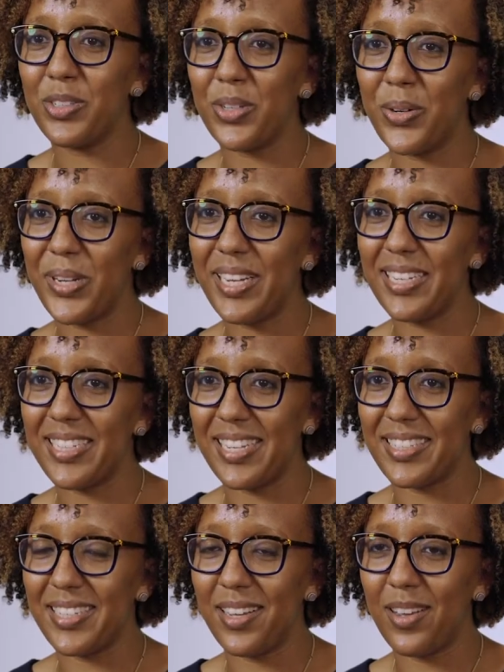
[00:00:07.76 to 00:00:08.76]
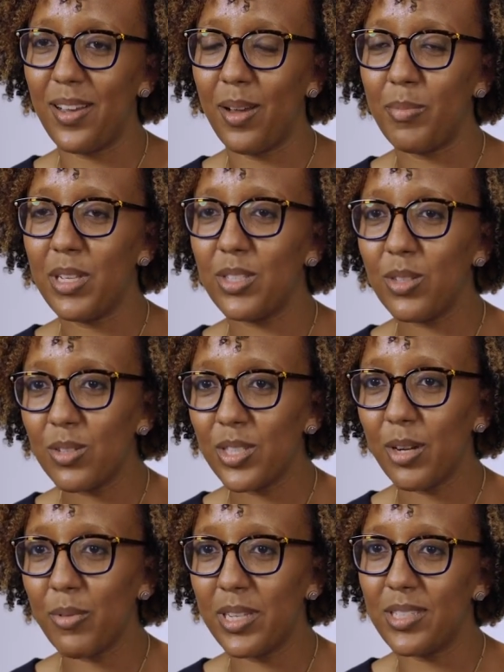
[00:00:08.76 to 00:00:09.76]
Doee Kitessa. I'm the
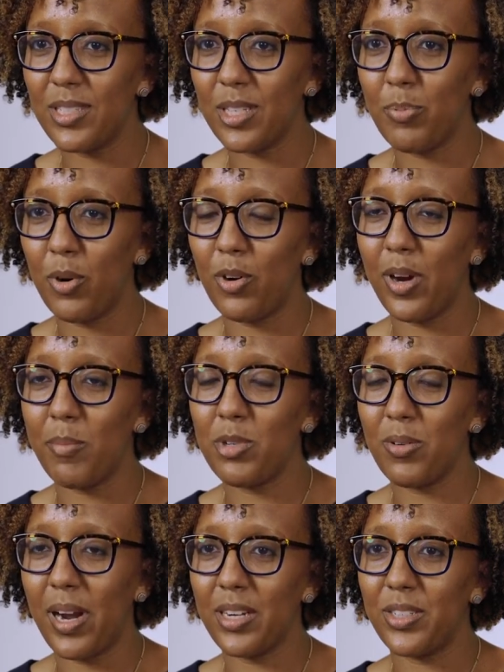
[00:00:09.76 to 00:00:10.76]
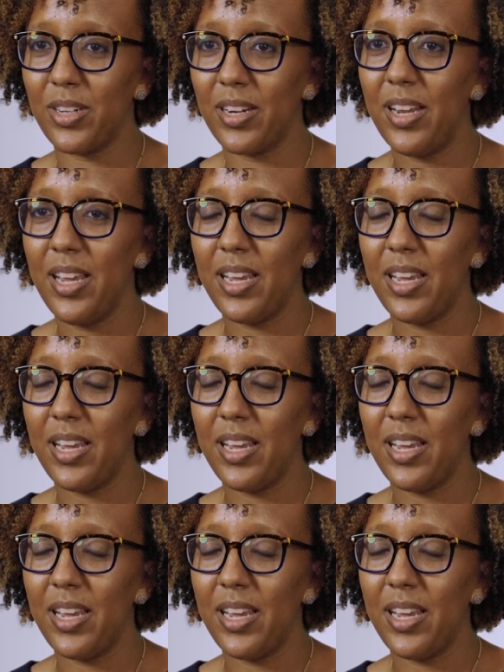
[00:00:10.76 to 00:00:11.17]
Associate Residency Program Director